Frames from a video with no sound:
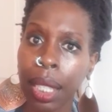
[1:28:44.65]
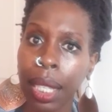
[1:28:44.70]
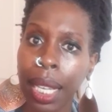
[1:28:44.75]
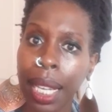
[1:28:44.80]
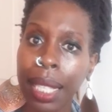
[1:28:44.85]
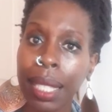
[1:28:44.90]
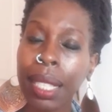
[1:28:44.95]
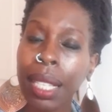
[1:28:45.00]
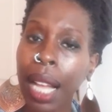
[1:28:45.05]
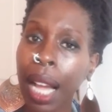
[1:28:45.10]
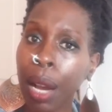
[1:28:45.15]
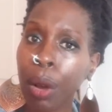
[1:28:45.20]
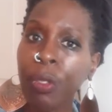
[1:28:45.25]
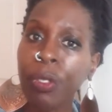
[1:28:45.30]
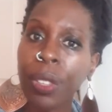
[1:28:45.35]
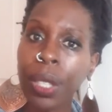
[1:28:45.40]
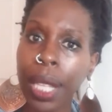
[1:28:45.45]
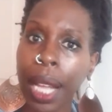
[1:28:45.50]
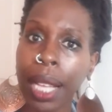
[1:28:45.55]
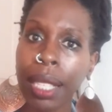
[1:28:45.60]
Isn't our
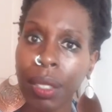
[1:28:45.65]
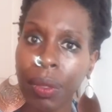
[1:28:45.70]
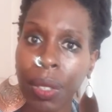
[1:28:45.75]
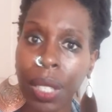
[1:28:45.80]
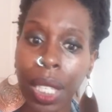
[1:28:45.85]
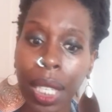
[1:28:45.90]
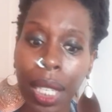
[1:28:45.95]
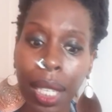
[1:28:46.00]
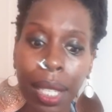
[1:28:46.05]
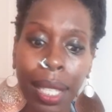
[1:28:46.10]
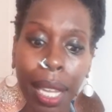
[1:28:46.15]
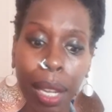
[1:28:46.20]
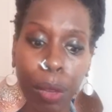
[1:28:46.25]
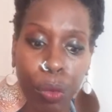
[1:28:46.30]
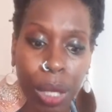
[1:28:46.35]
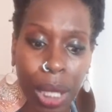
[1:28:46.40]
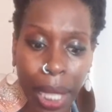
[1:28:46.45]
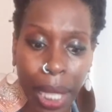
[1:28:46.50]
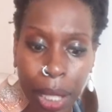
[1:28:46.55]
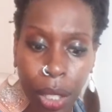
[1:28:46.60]
philosophy here
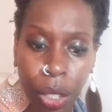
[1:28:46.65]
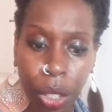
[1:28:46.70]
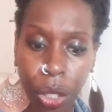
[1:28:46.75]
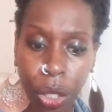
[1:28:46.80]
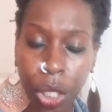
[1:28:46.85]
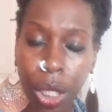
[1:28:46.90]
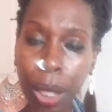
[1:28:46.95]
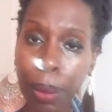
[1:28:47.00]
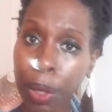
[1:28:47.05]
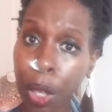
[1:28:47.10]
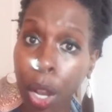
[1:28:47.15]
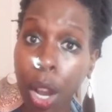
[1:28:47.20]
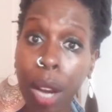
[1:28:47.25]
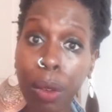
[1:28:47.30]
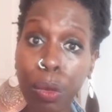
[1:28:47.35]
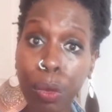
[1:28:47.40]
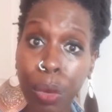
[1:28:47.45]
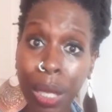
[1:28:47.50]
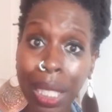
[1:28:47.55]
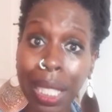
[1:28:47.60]
that relationships
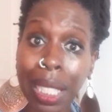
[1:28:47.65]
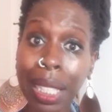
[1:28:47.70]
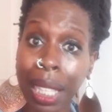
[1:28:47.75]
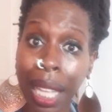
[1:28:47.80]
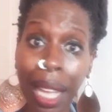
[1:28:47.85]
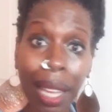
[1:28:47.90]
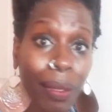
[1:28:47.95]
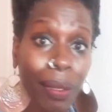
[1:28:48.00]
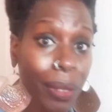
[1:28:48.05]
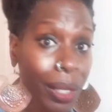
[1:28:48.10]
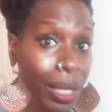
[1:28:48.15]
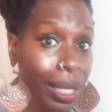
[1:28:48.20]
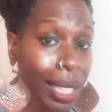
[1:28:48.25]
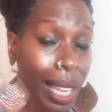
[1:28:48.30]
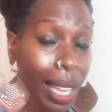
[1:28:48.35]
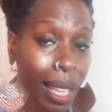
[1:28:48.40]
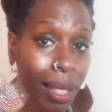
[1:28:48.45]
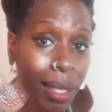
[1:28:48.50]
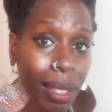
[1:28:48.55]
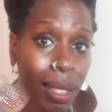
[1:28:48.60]
are really life and
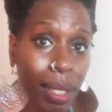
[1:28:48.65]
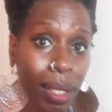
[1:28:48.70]
death?